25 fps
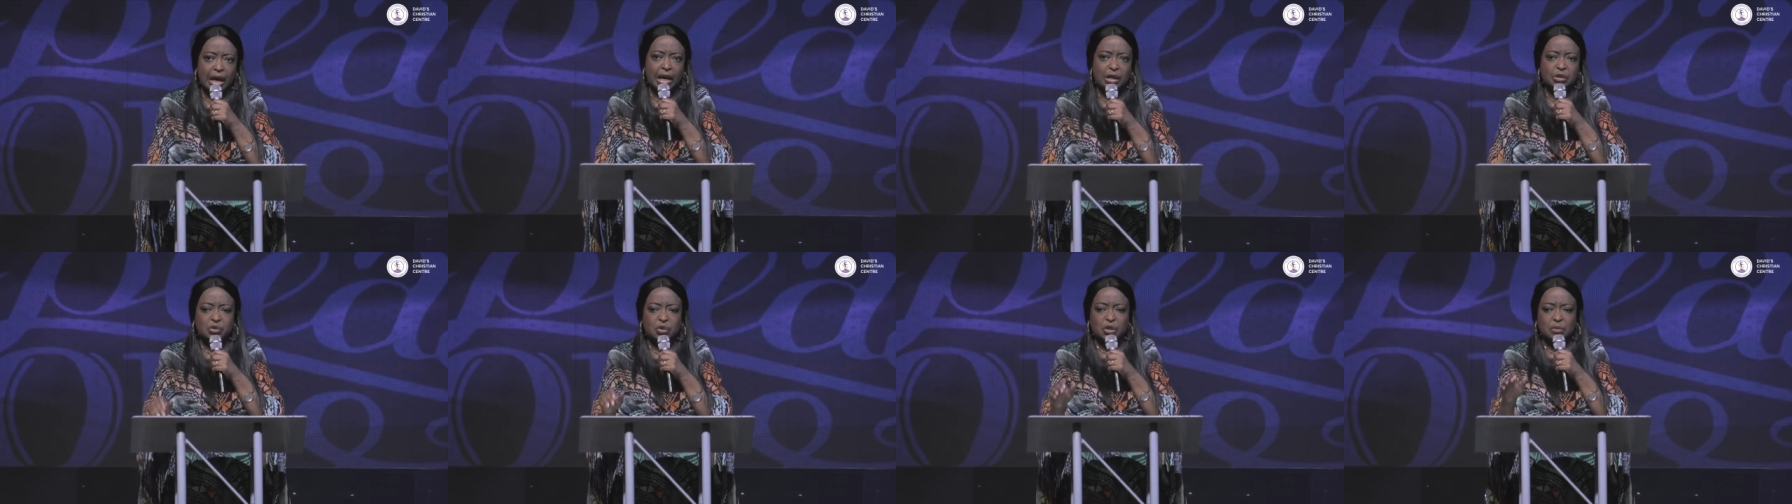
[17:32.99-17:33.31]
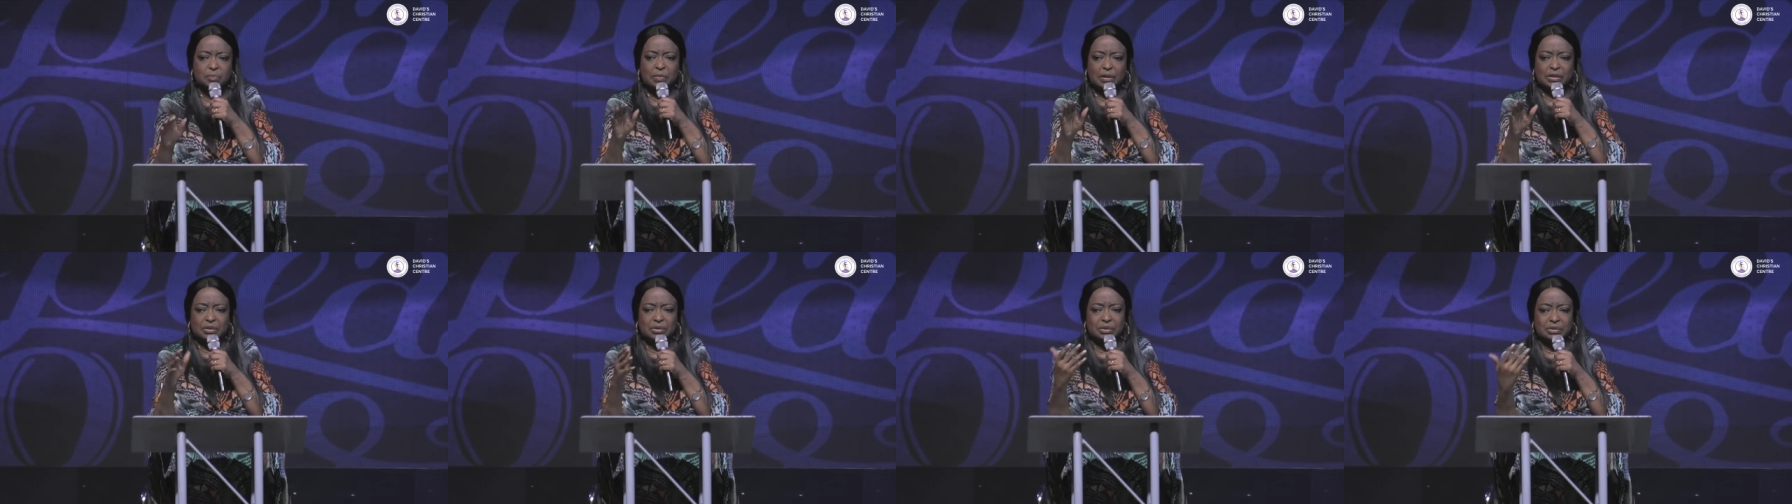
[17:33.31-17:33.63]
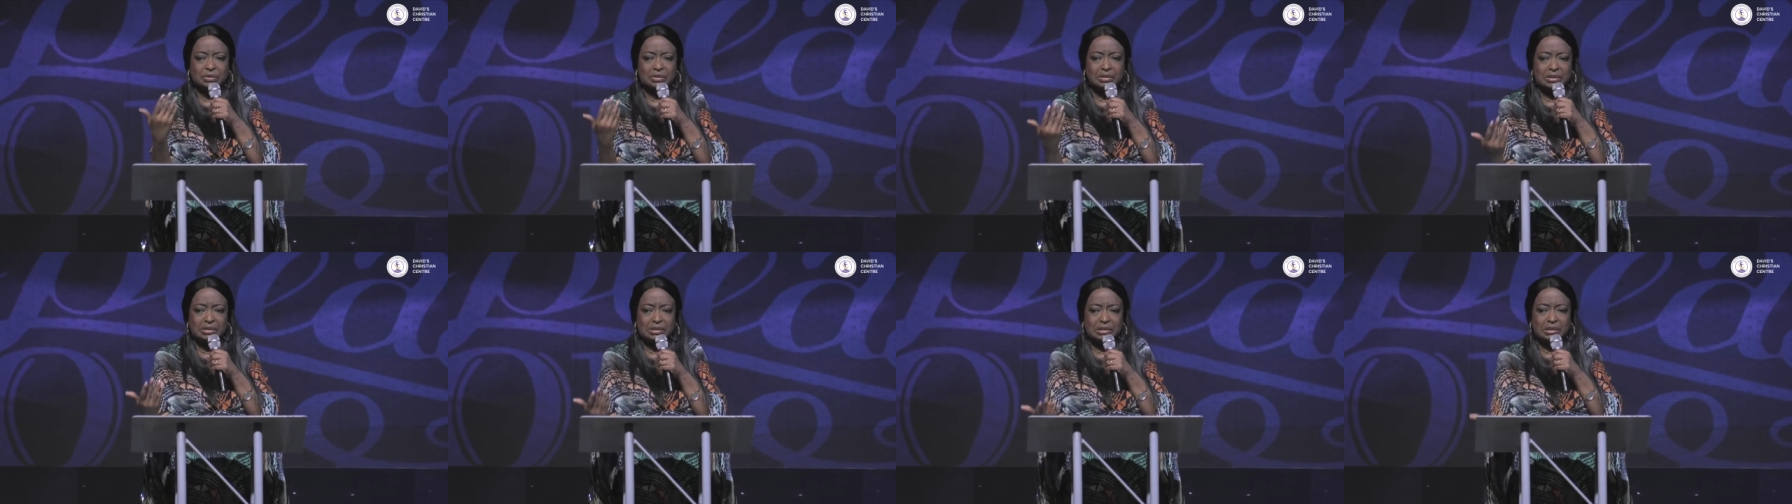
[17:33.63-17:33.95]
I told
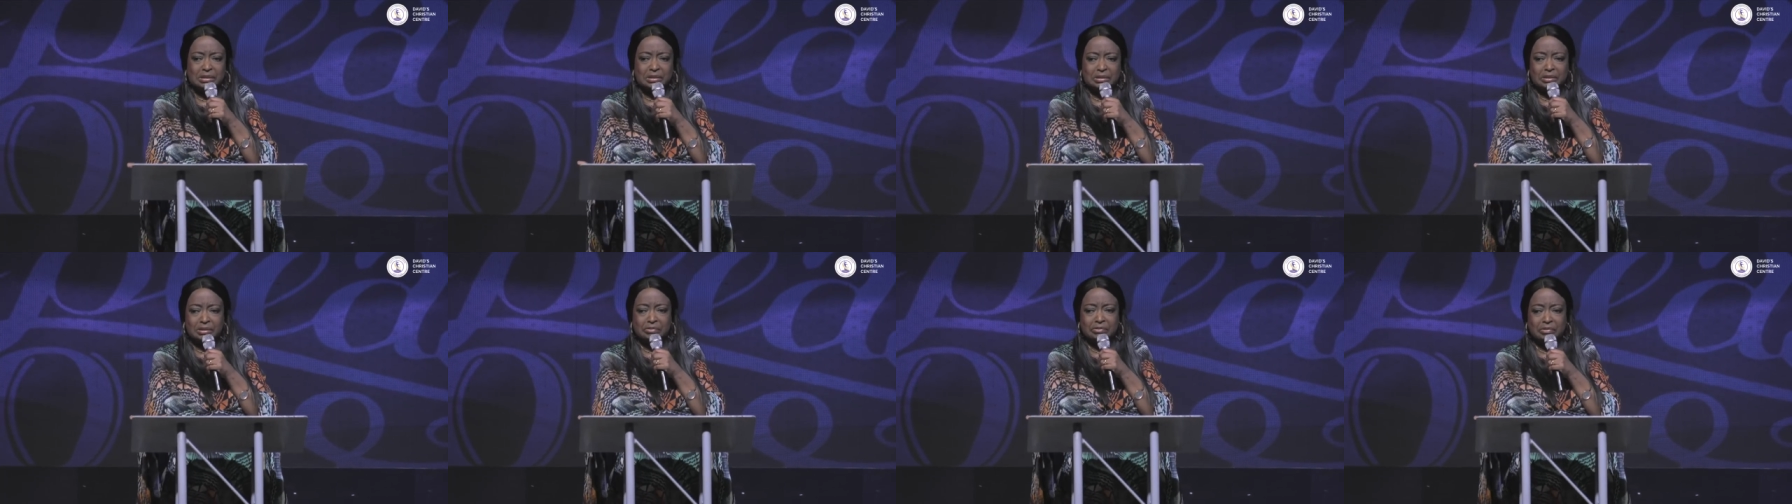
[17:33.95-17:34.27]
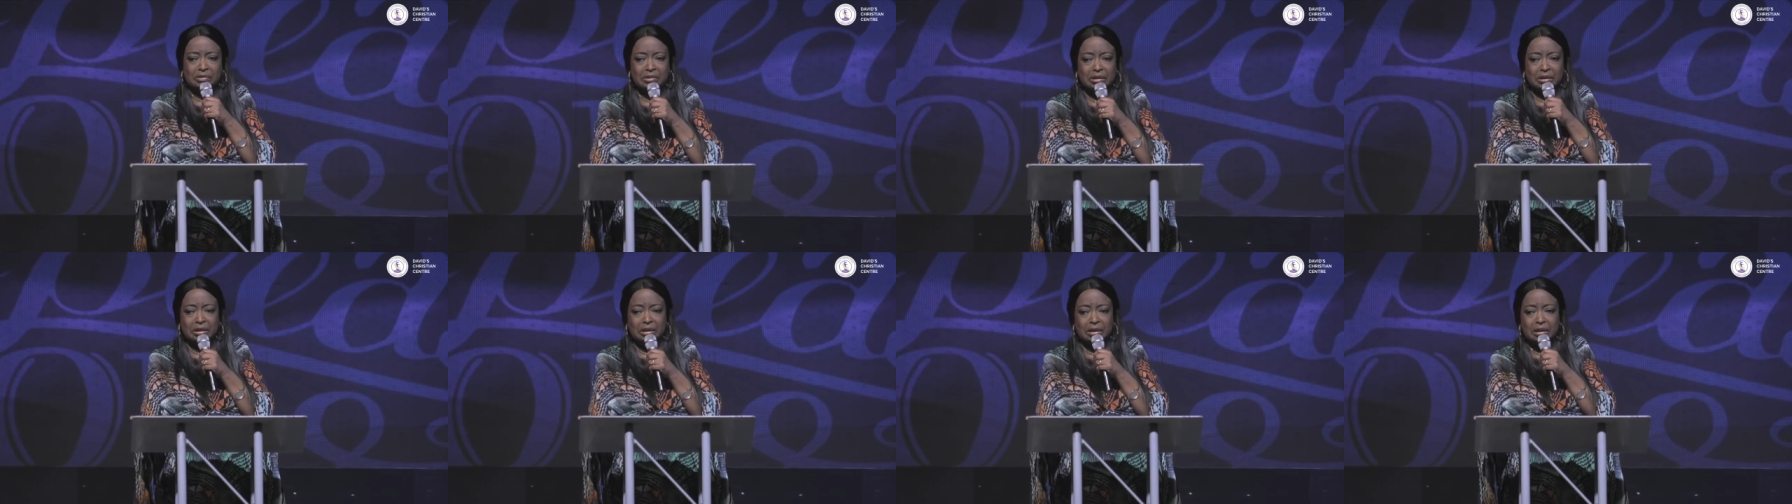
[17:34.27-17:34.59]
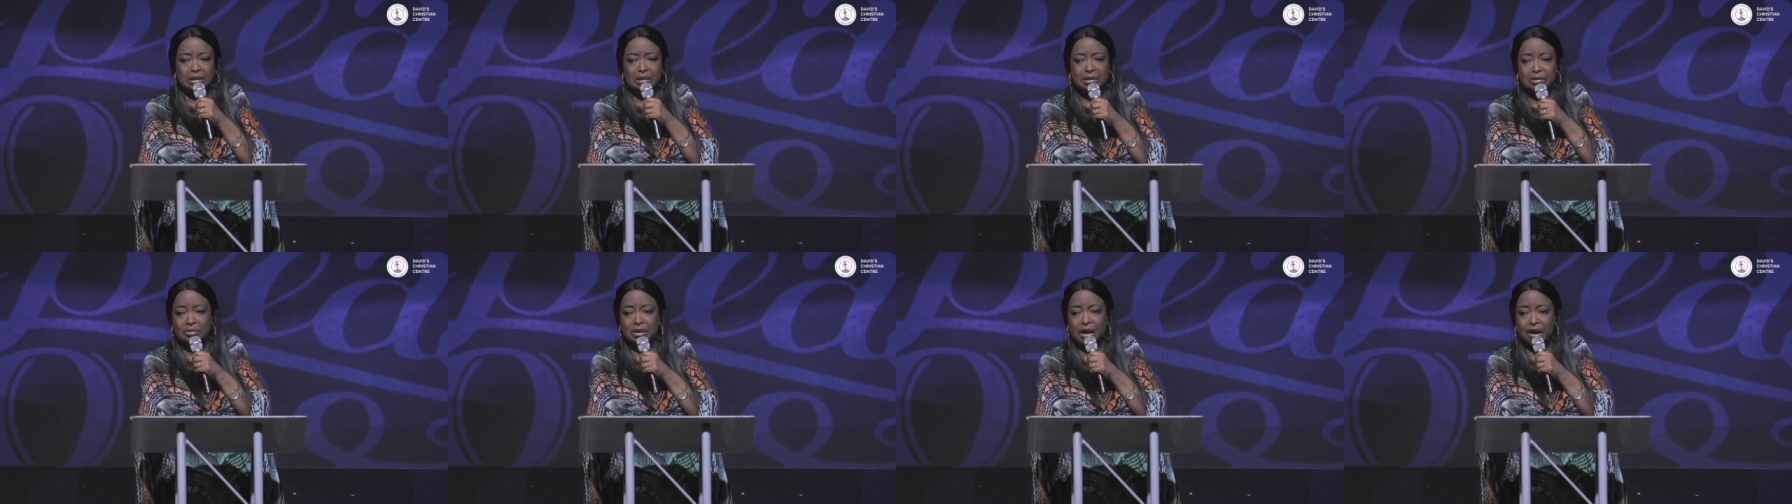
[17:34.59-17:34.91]
Pastor Kingsley,
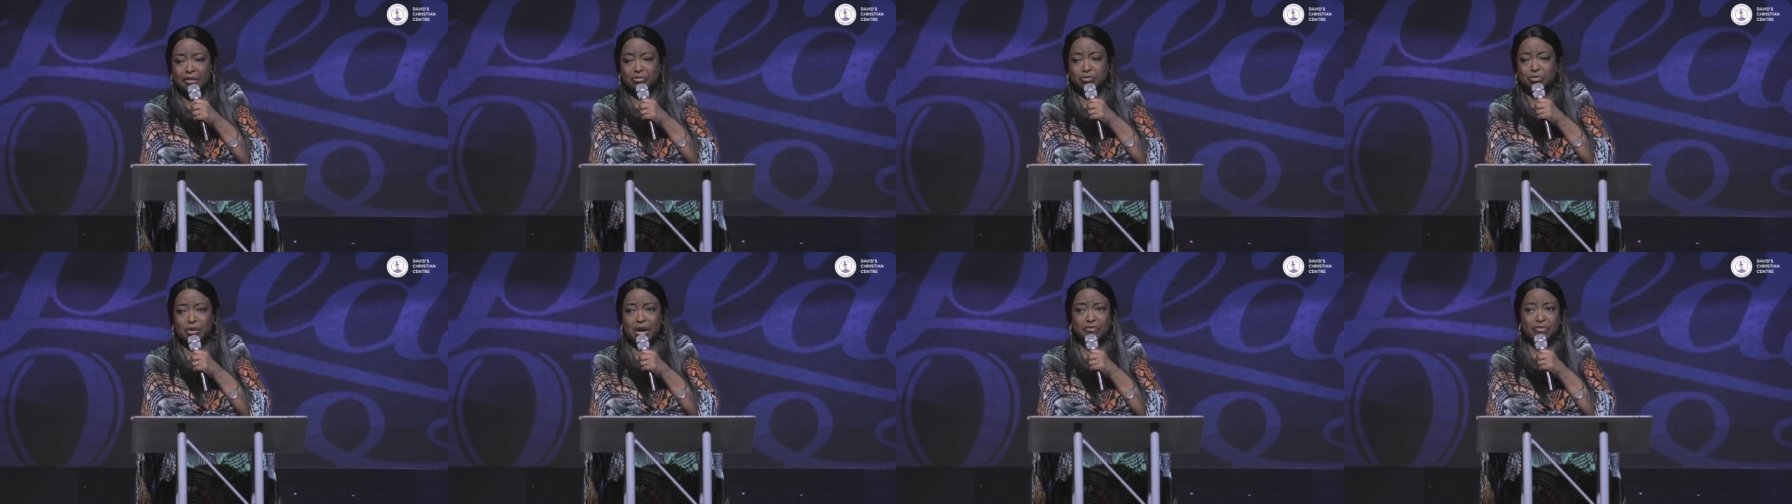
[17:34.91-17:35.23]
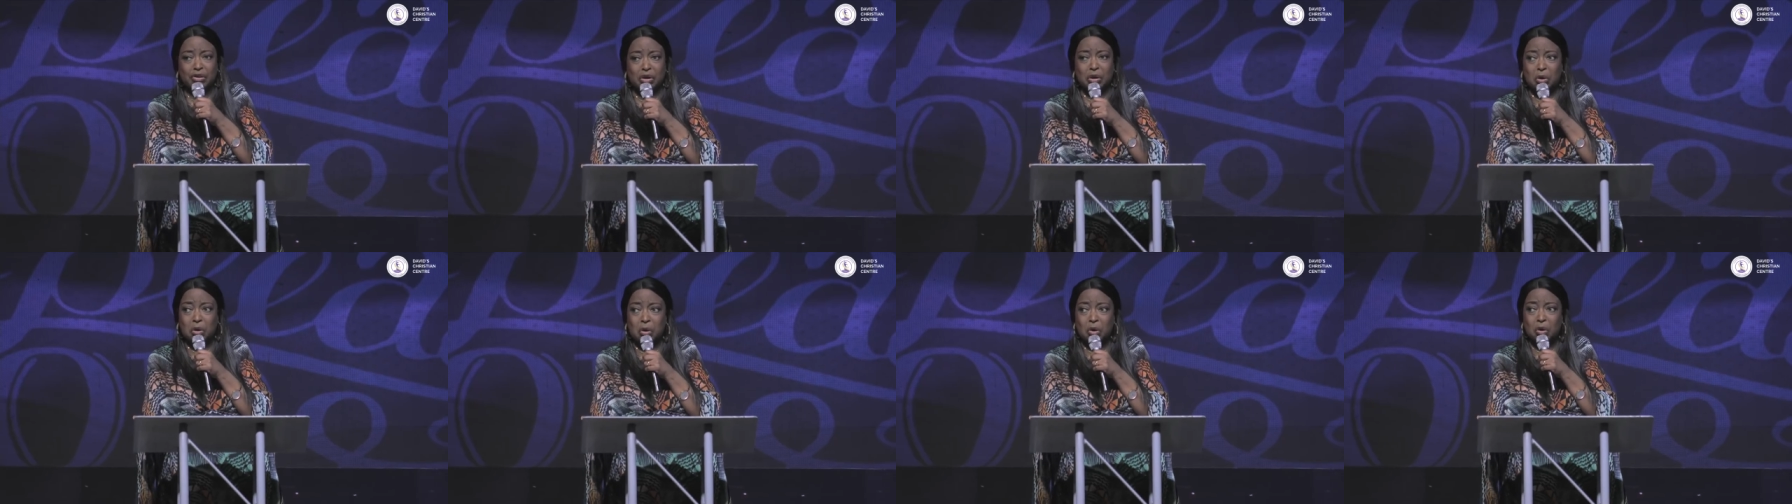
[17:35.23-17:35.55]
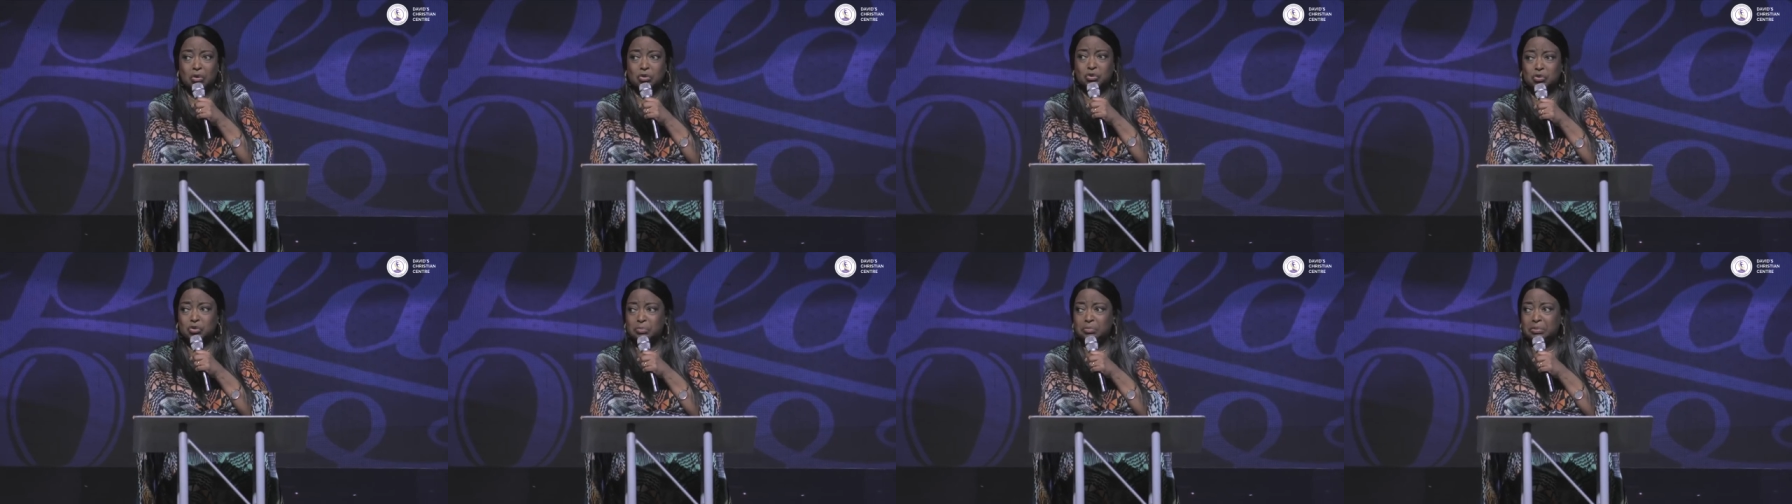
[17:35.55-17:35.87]
you have to have a
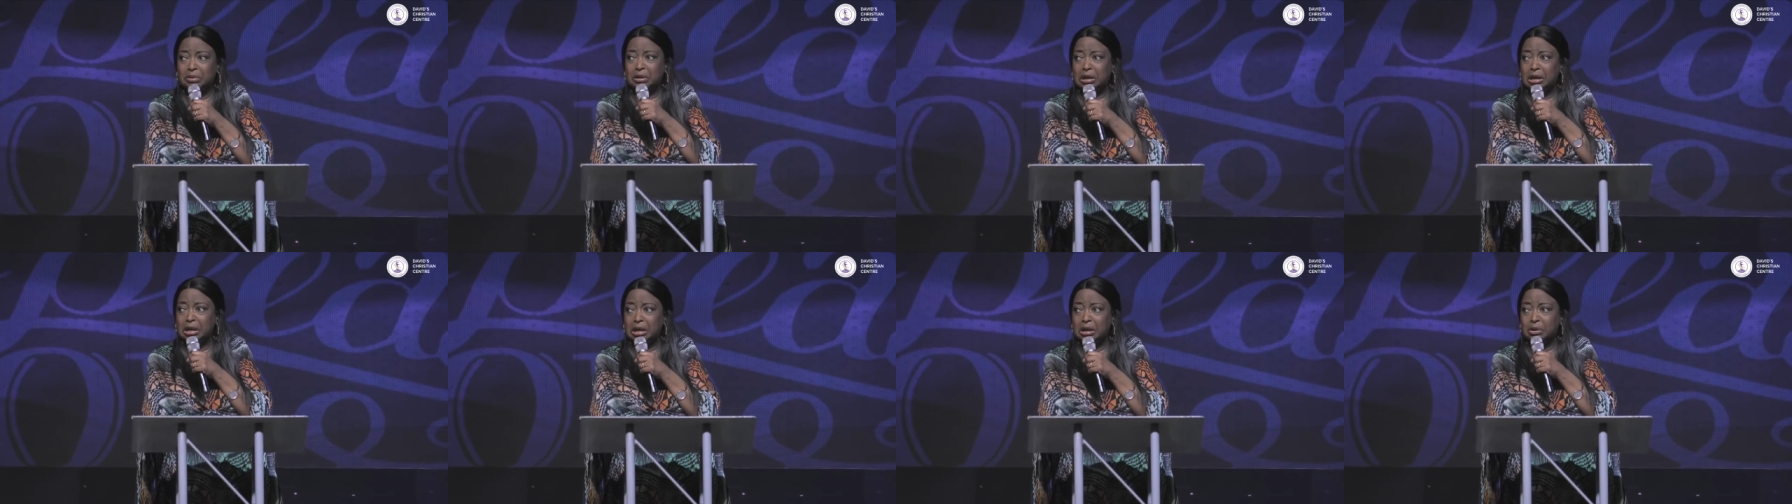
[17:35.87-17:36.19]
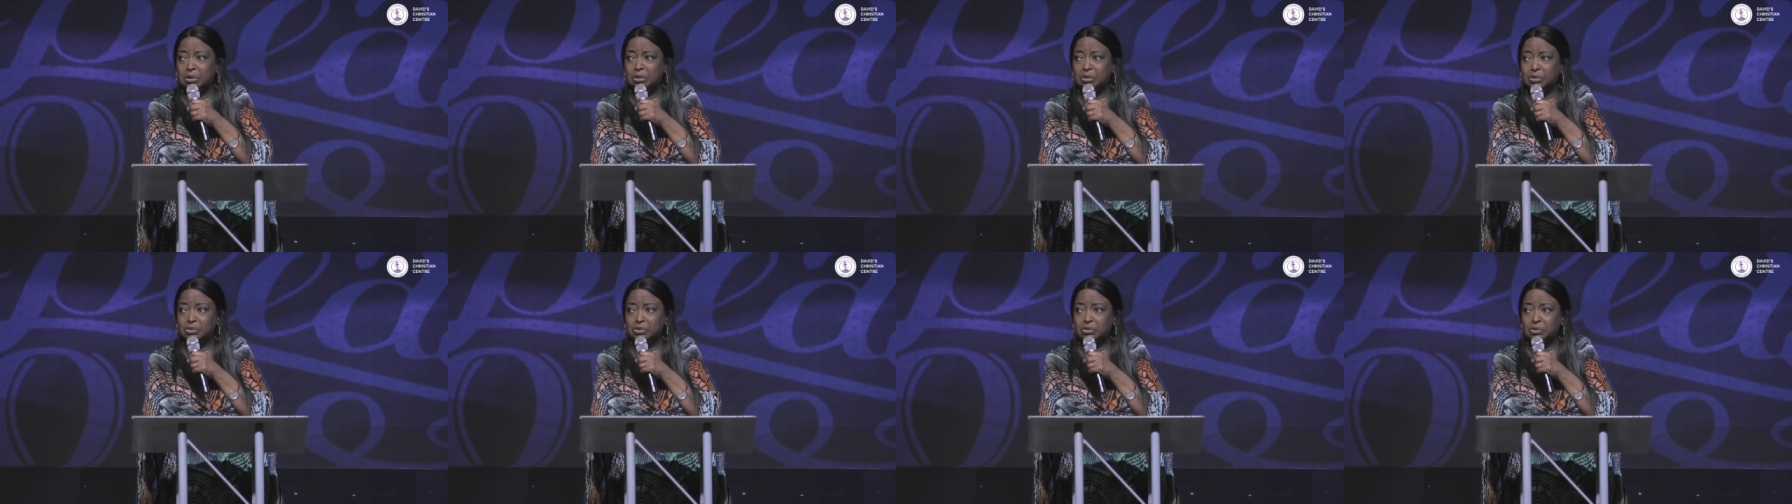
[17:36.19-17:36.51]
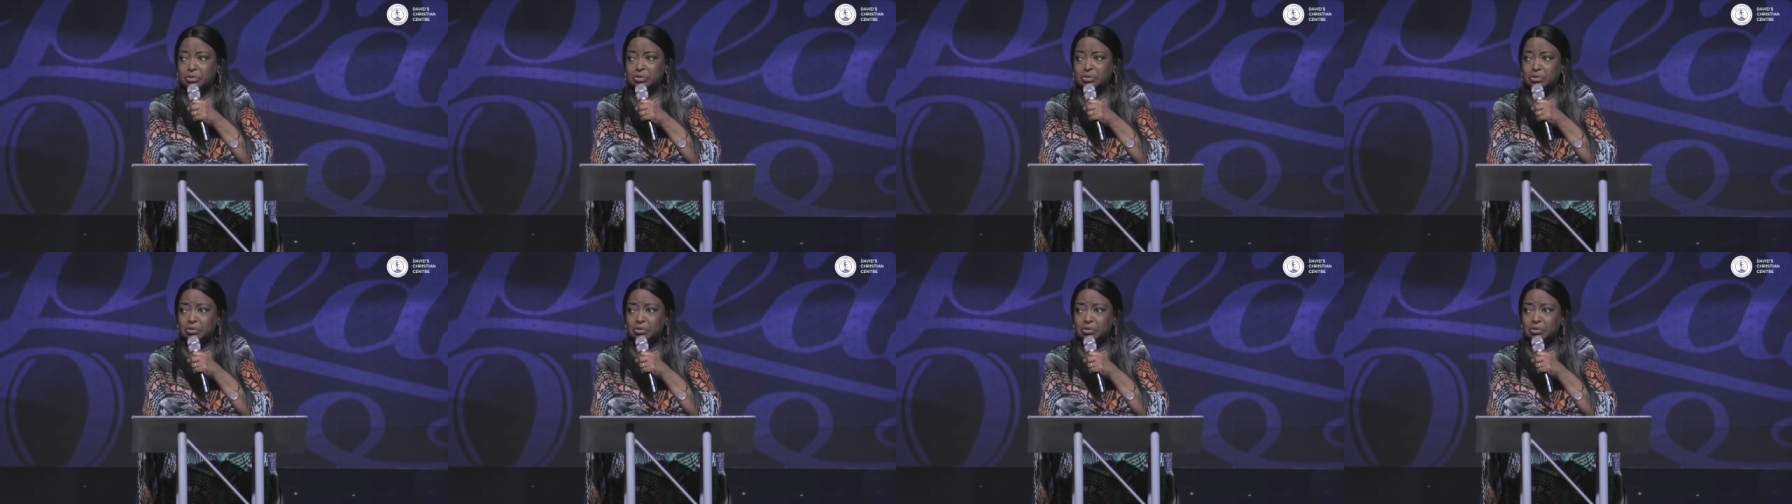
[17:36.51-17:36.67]
call to be in Lagos.